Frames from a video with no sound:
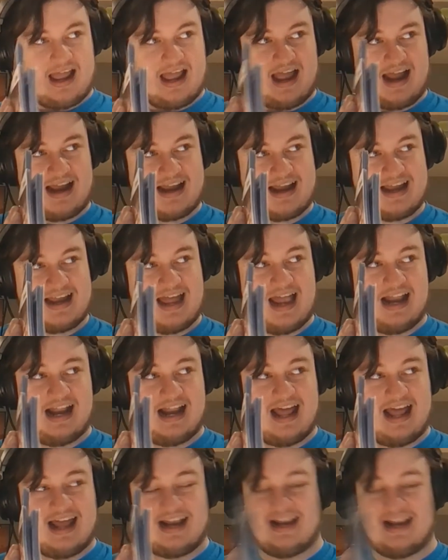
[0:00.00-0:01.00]
got a
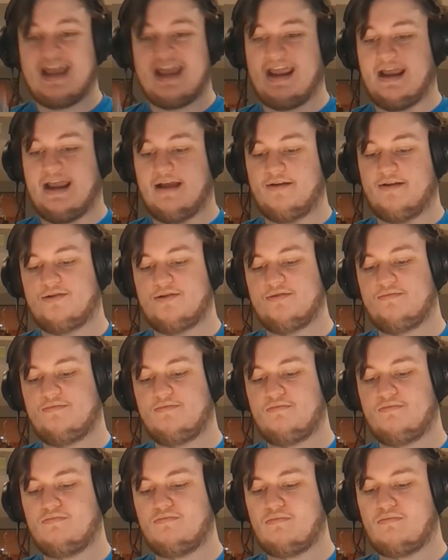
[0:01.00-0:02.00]
lot of land.
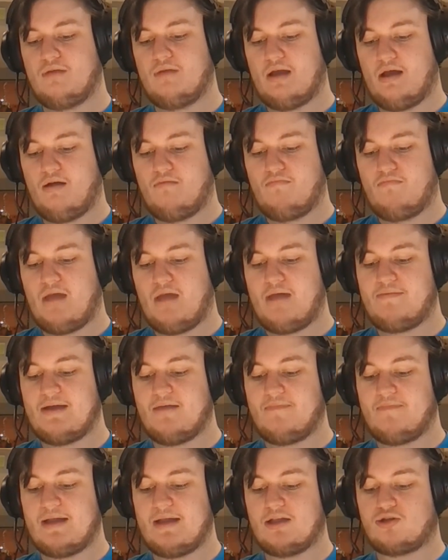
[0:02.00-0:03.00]
Maybe a
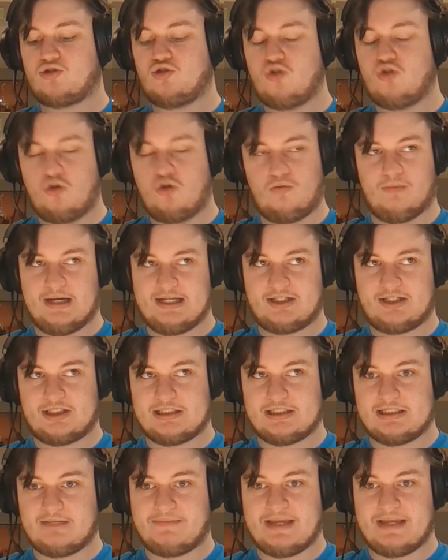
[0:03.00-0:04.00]
bit too much,
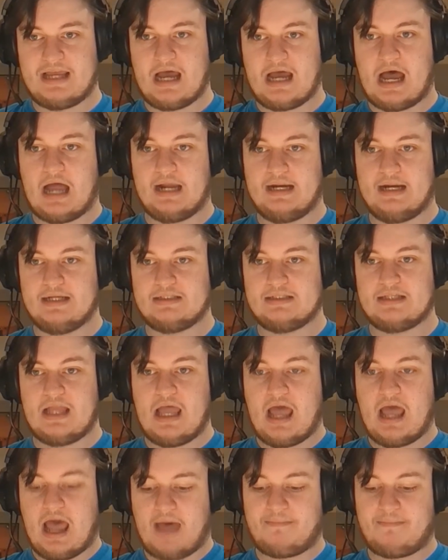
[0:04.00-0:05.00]
to be honest.
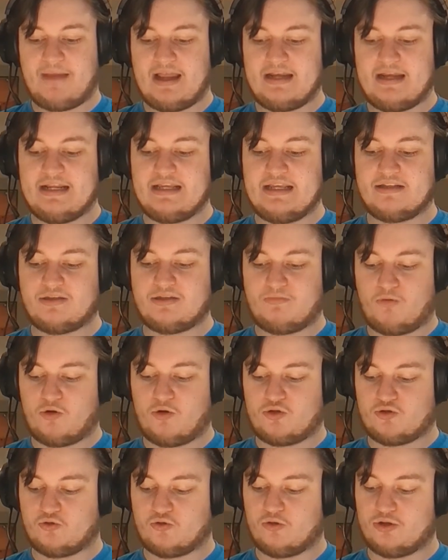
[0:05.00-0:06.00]
I may need some more
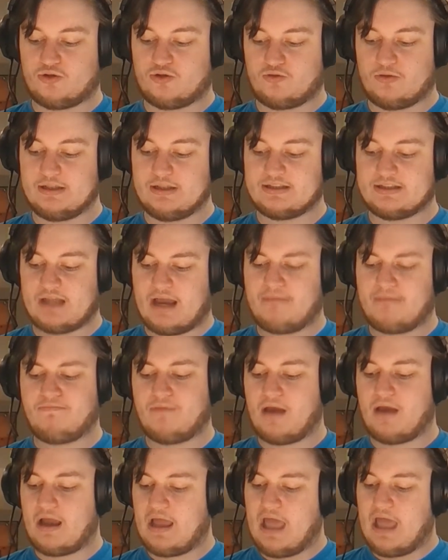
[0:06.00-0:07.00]
sorceries. I'm
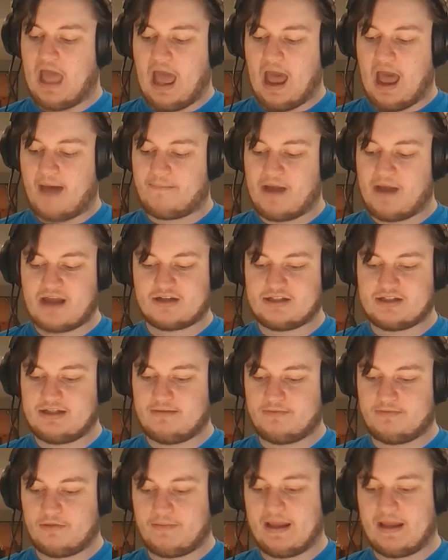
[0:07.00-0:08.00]
actually
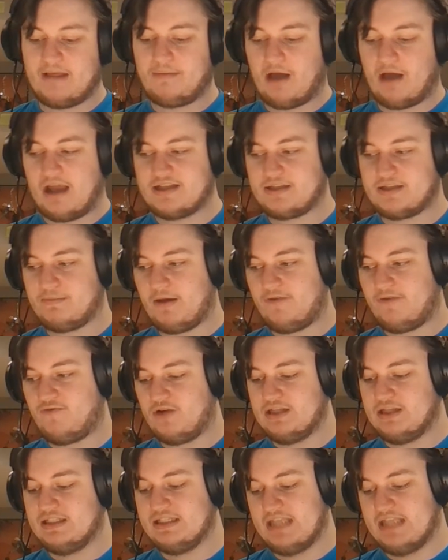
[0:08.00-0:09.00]
debating about asking my
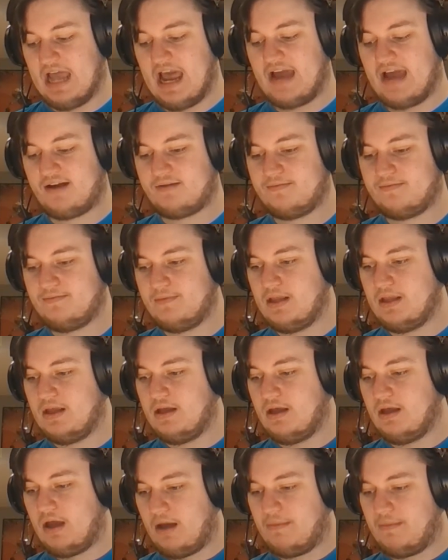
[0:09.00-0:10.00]
friend Zach
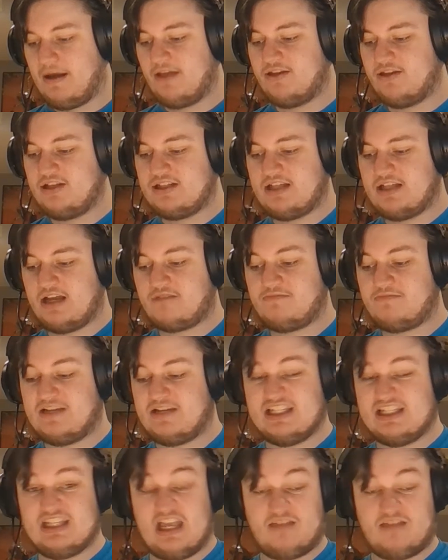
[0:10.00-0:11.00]
about this deck
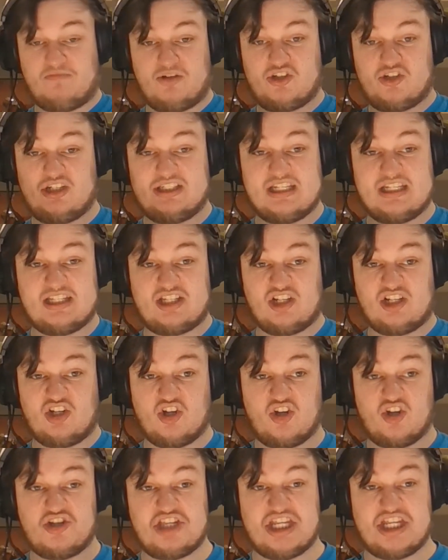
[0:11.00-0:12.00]
because as much as it's a
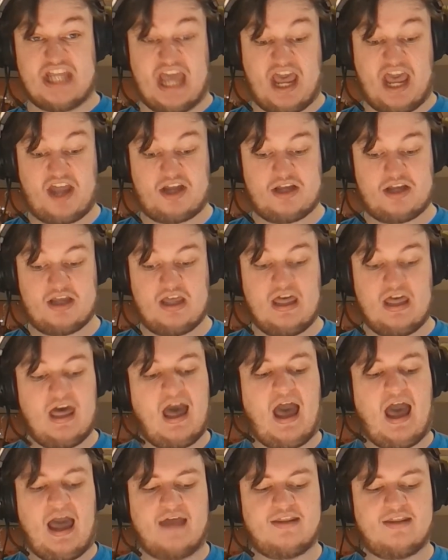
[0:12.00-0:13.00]
good deck,
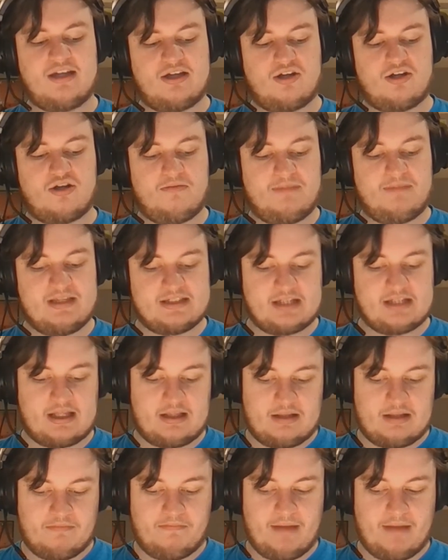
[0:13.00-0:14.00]
I think it could be
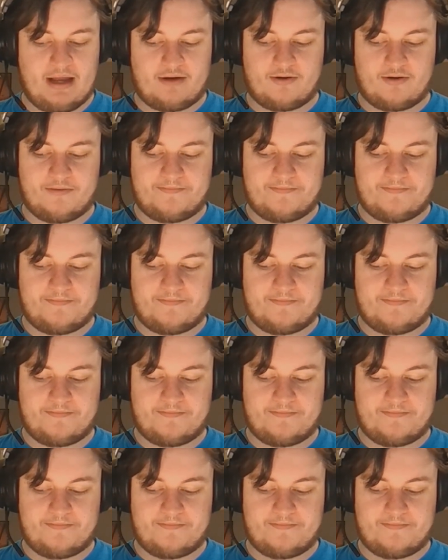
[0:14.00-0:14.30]
slightly better.